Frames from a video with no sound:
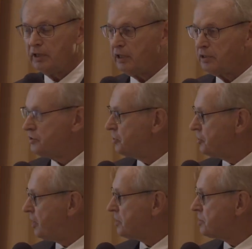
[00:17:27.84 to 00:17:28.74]
it
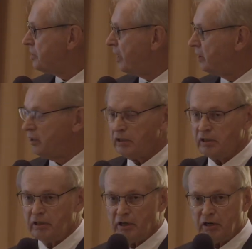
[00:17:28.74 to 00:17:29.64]
suggests that
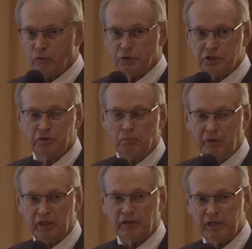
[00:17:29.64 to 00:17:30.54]
our original
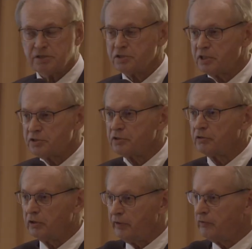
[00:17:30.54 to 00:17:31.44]
male ancestor
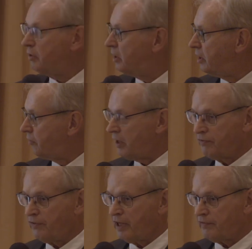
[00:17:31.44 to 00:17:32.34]
lived
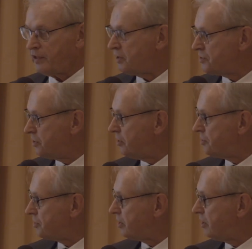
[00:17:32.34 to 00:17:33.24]
around 5,000
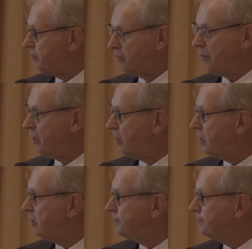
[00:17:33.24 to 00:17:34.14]
years ago, Noah.